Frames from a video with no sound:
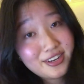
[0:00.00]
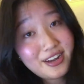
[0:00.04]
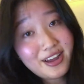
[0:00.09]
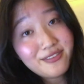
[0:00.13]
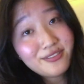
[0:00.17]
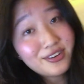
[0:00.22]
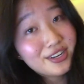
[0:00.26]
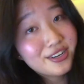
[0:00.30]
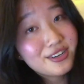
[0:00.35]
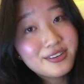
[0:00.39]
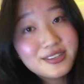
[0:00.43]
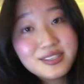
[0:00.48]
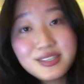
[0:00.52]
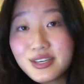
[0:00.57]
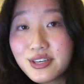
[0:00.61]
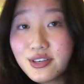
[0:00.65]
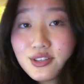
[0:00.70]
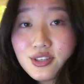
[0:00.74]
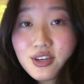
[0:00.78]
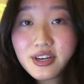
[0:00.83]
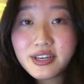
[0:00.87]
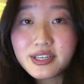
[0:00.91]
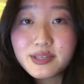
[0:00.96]
I want to go into
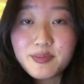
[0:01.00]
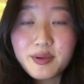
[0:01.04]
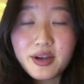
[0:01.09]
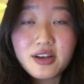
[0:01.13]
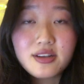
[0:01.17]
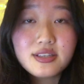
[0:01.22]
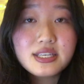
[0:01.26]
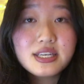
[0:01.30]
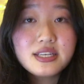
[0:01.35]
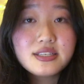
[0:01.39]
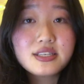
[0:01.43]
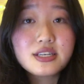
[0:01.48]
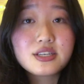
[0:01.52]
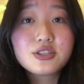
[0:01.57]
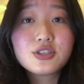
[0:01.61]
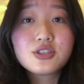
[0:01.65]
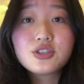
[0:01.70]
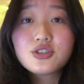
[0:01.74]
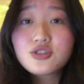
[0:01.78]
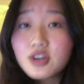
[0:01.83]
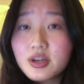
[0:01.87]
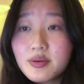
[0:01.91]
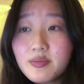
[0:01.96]
user experience. It's
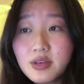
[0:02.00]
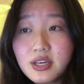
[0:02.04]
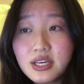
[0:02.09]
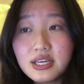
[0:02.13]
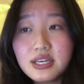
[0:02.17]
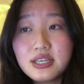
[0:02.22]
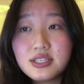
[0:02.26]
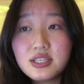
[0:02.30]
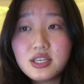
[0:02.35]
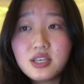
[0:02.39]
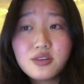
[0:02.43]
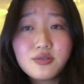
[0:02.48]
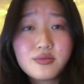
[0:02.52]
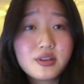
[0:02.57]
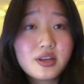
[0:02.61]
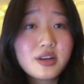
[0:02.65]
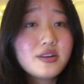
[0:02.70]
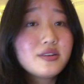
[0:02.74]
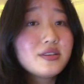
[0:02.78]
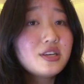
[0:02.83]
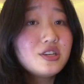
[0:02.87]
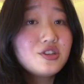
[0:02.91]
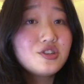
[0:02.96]
extremely easy. You
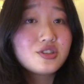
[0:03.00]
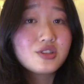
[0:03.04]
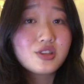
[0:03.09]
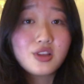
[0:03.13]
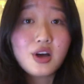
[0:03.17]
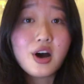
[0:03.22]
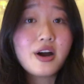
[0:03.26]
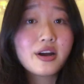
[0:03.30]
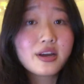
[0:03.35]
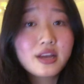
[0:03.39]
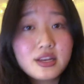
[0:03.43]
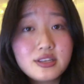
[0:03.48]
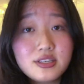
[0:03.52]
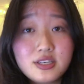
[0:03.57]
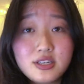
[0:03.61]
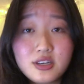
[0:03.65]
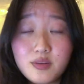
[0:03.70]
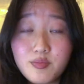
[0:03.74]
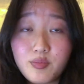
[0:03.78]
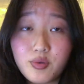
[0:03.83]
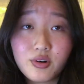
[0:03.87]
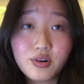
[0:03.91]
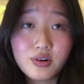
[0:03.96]
literally just log into
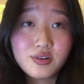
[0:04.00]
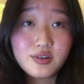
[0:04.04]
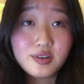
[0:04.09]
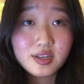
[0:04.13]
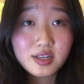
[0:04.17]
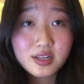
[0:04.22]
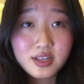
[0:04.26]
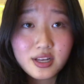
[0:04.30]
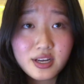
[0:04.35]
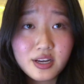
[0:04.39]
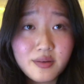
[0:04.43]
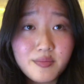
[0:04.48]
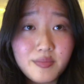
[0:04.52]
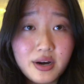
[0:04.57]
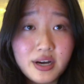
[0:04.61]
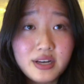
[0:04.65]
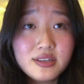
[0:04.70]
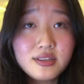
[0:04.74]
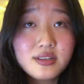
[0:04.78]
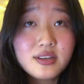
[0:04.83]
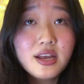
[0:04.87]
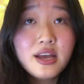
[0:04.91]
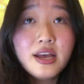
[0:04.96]
your portal and click a
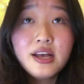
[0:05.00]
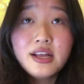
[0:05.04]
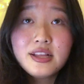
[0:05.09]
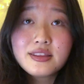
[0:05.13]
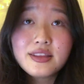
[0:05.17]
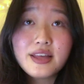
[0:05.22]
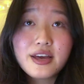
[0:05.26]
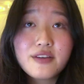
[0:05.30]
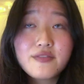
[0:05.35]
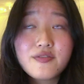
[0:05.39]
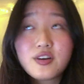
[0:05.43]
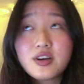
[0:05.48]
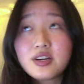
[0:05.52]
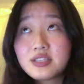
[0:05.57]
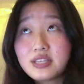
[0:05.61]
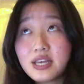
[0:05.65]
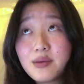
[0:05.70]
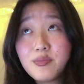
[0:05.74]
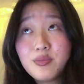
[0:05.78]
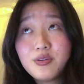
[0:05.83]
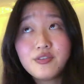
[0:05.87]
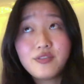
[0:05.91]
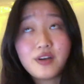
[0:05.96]
button. Like for
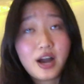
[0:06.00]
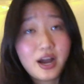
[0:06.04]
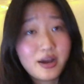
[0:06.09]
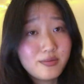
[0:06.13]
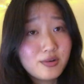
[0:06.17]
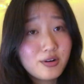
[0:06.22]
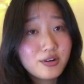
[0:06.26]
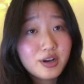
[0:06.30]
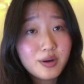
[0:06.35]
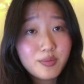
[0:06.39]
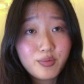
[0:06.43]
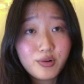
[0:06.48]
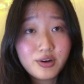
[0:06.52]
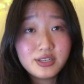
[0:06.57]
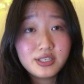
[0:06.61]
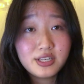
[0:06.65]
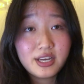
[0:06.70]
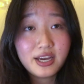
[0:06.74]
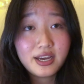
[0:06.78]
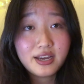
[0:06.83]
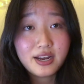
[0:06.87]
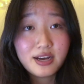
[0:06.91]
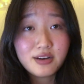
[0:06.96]
example, if I woke up one
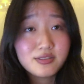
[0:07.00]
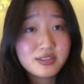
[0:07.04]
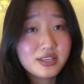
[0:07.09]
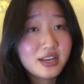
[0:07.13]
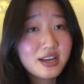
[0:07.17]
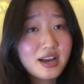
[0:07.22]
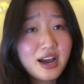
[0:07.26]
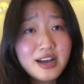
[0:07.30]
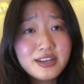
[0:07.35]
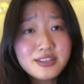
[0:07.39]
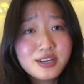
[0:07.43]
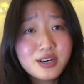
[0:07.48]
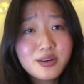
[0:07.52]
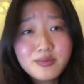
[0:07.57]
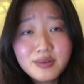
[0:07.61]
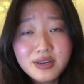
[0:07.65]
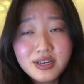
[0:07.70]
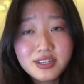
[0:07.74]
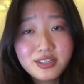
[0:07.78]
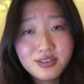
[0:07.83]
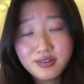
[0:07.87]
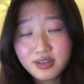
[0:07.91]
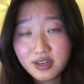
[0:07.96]
day and I was like, I don't want
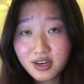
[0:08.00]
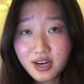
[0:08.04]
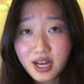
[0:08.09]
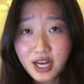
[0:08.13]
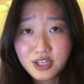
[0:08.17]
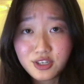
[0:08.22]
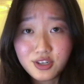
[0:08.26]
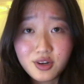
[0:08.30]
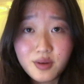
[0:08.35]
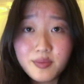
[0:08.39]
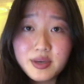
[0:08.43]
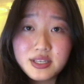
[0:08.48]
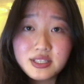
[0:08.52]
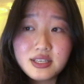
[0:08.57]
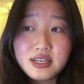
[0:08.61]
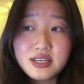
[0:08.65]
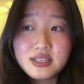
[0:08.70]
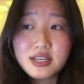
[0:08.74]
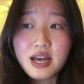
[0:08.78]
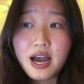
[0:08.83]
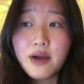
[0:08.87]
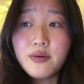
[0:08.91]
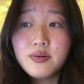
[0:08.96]
to do international
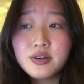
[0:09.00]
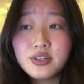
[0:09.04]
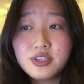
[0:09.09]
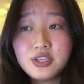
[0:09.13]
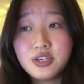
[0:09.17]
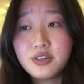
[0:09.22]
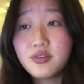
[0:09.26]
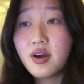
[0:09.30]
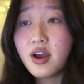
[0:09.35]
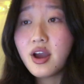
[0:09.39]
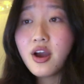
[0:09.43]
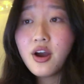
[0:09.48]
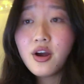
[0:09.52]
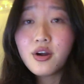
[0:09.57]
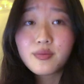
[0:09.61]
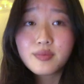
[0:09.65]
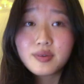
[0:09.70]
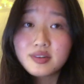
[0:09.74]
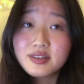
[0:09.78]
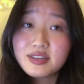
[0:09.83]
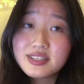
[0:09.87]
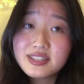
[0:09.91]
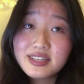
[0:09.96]
business. I want to do
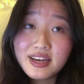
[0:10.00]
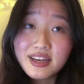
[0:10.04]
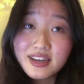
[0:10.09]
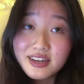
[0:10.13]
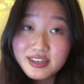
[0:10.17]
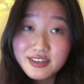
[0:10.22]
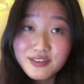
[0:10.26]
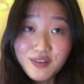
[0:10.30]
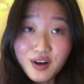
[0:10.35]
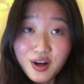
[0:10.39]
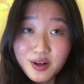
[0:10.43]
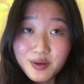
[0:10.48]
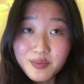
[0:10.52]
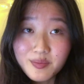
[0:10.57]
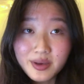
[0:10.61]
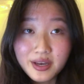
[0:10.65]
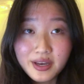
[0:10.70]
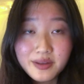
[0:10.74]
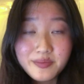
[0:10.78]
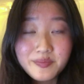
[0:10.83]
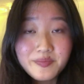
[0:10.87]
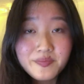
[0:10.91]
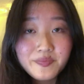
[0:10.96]
real estate and
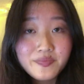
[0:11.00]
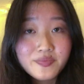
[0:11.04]
development.